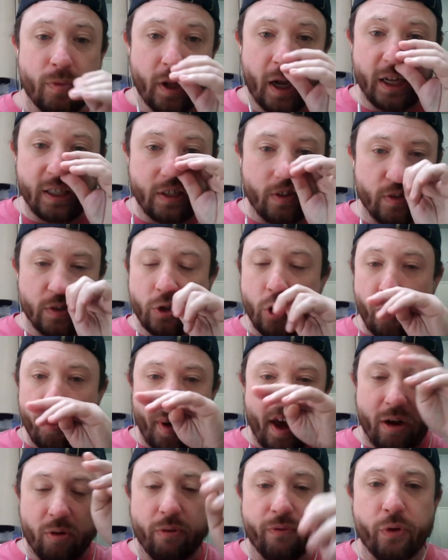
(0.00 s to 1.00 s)
I'd say let's go
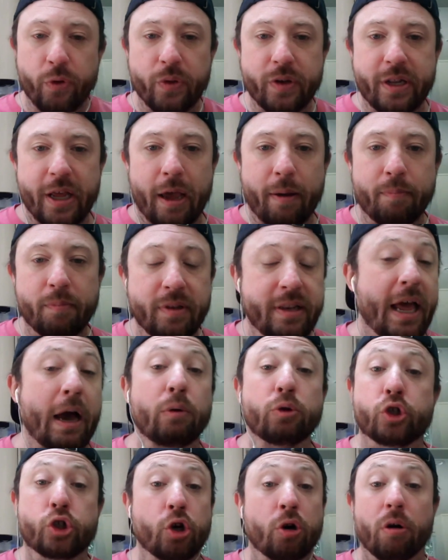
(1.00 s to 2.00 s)
back and review the tape. Now,
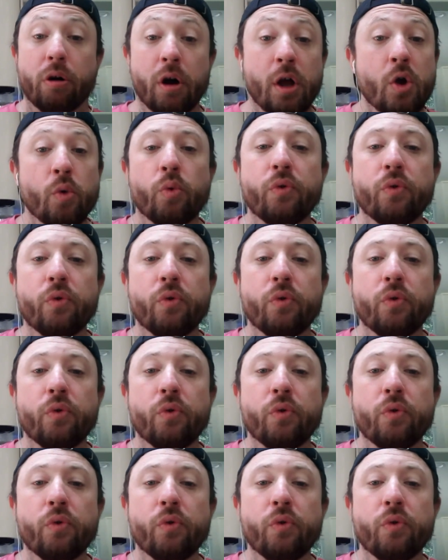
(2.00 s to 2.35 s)
sure,